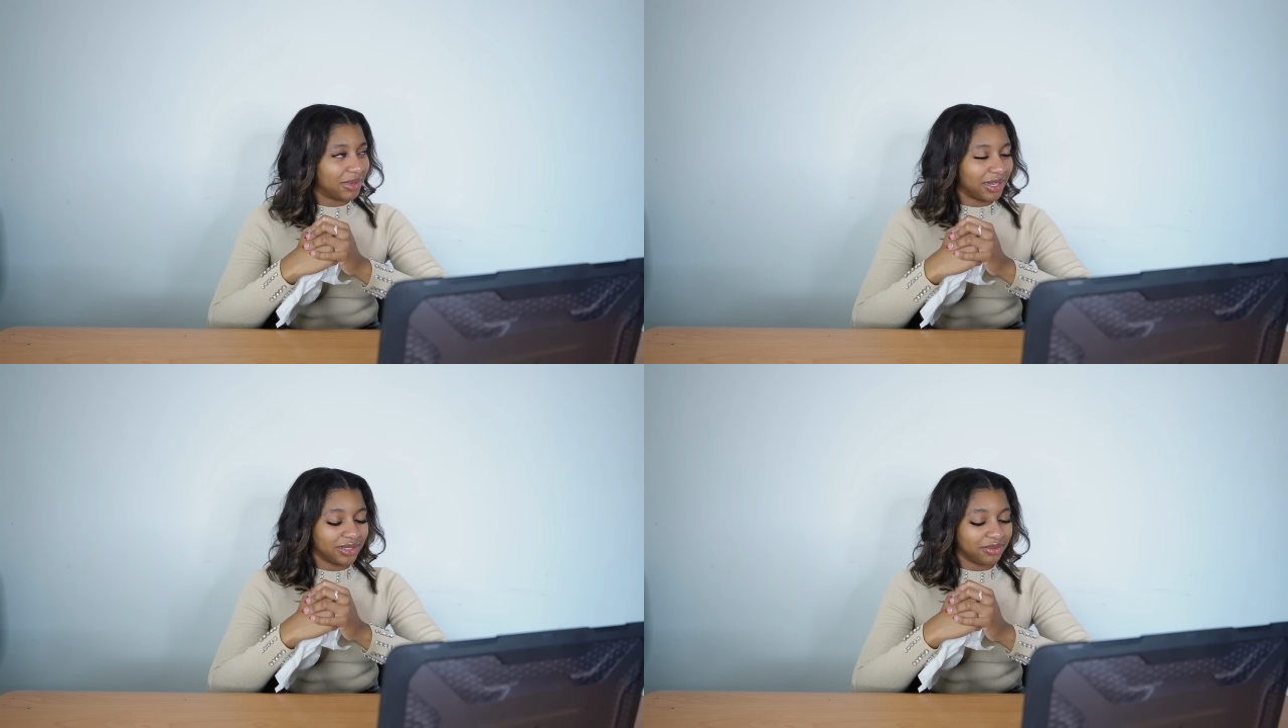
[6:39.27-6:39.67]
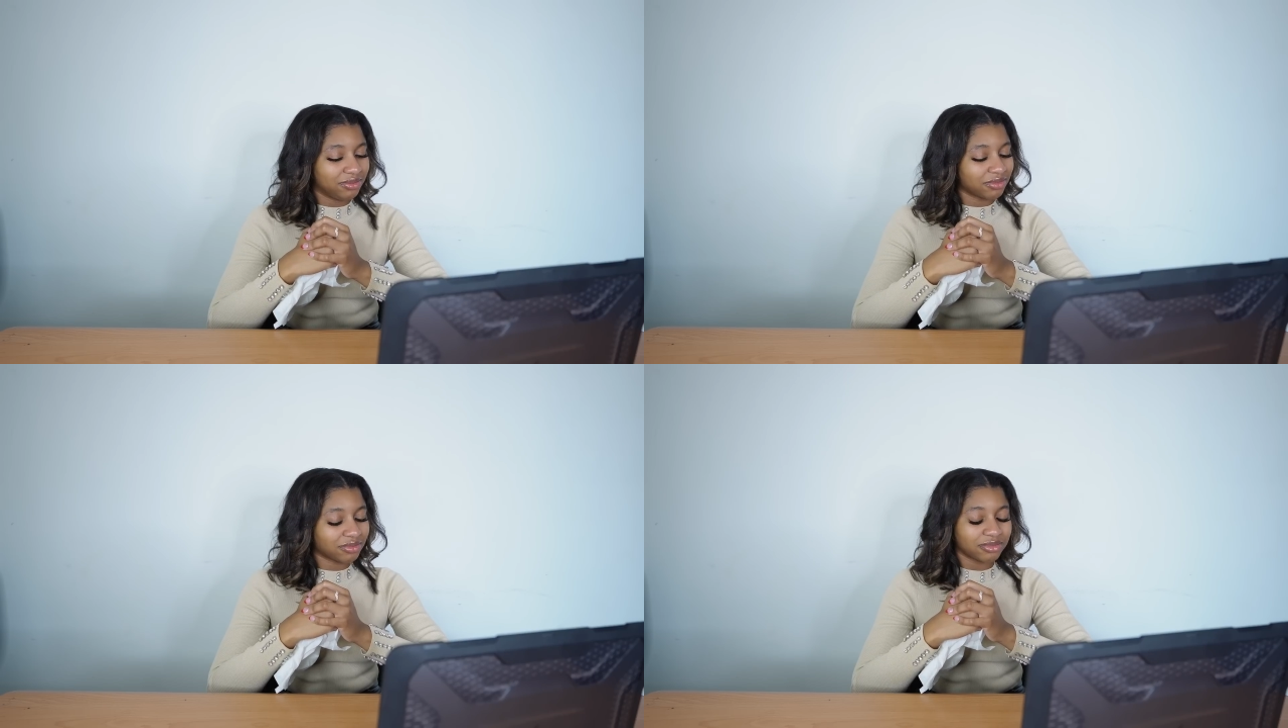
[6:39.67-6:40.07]
man.
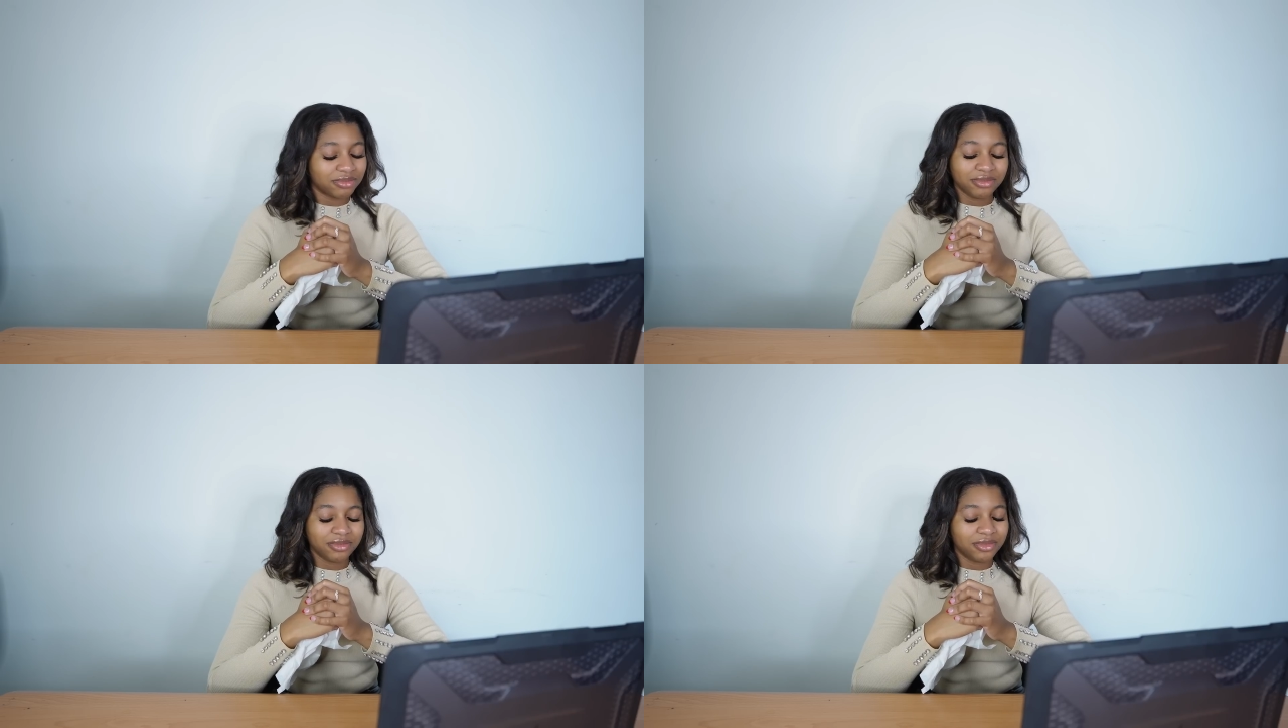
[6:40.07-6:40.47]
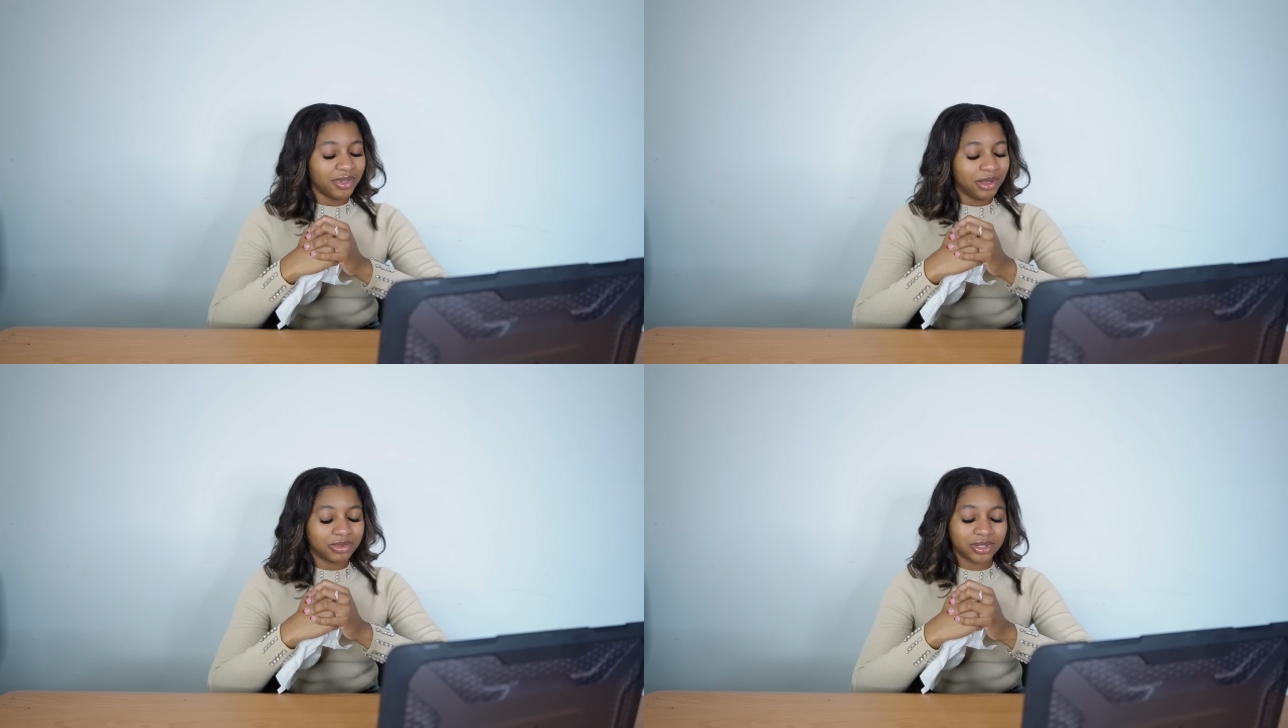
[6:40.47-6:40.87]

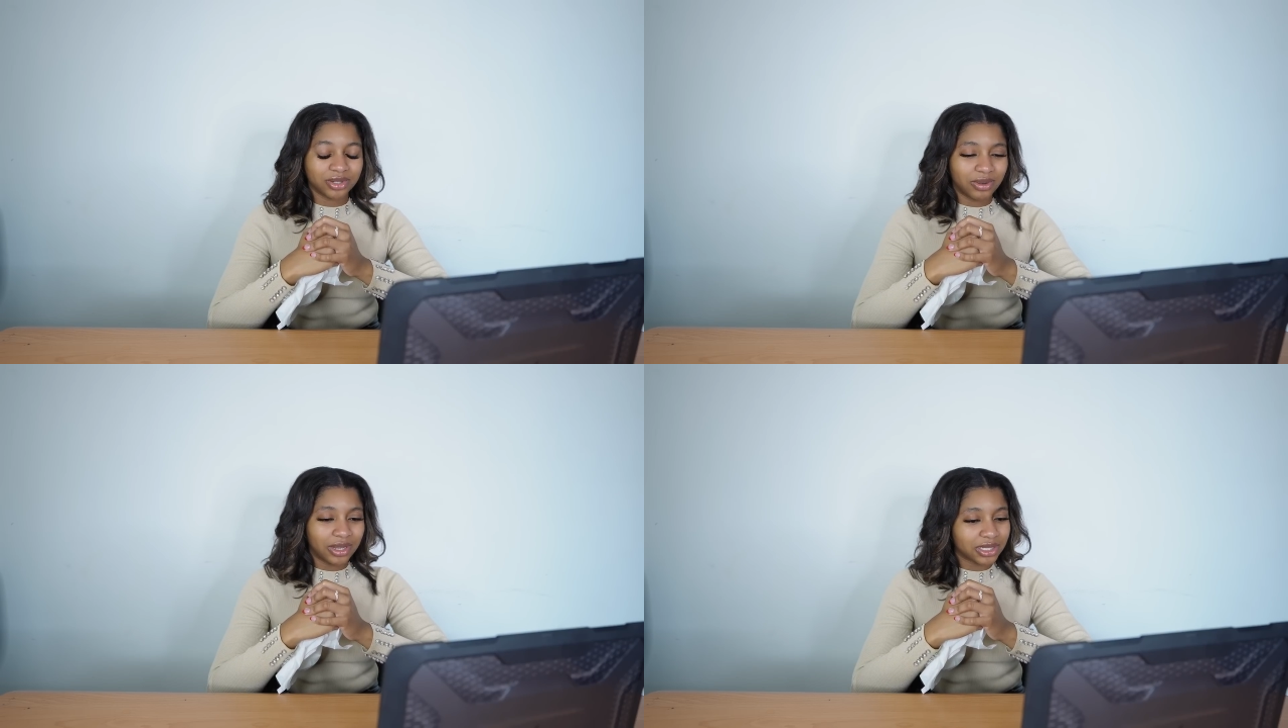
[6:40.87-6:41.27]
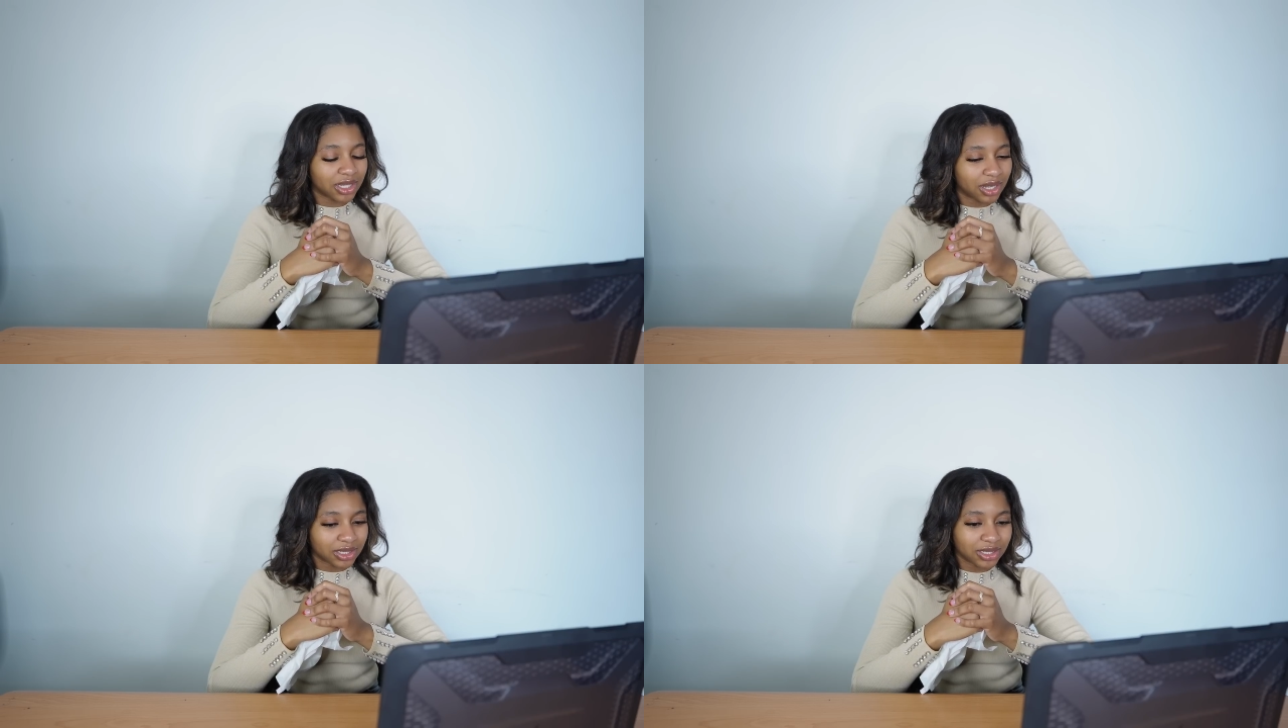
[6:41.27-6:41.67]
So
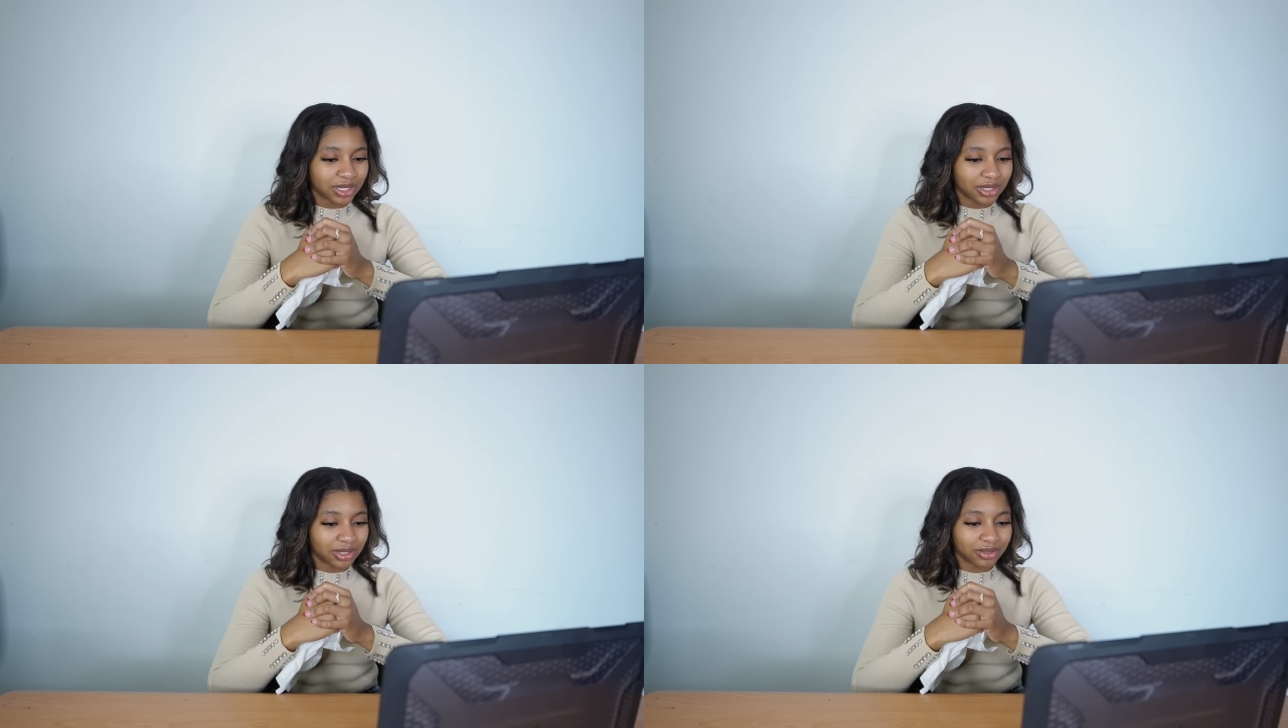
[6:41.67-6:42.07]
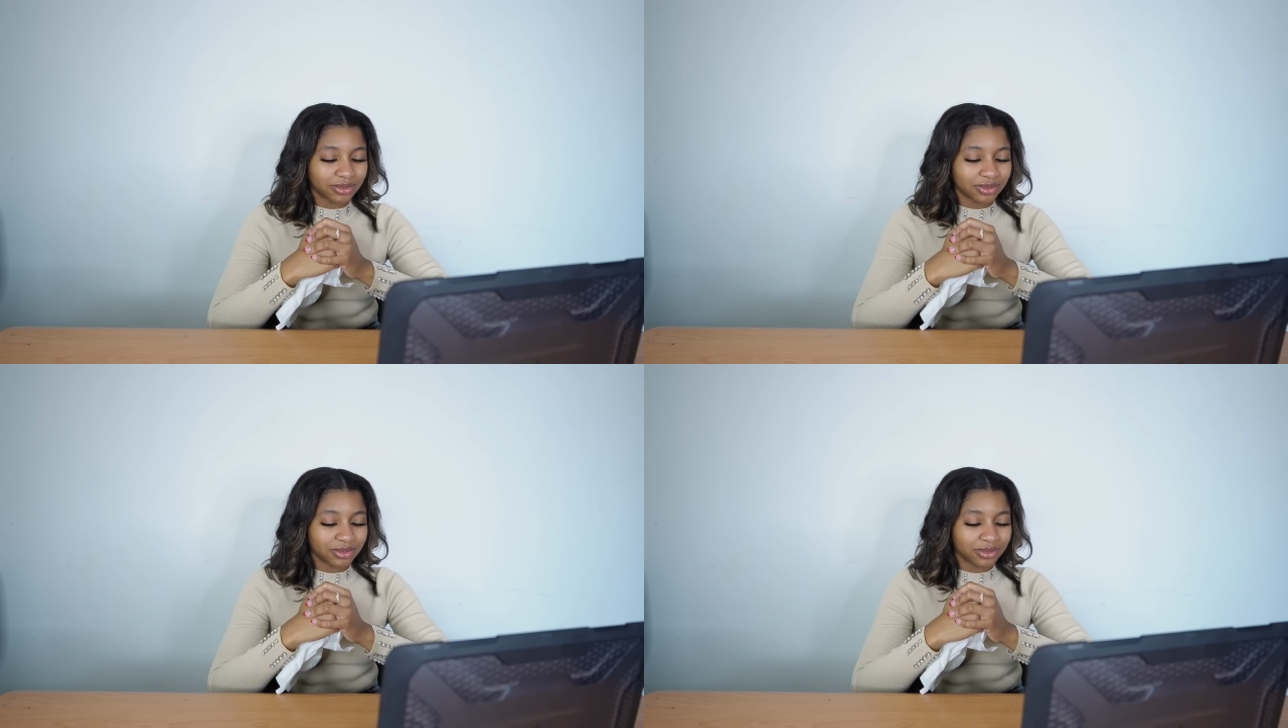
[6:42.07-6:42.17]
exhausted.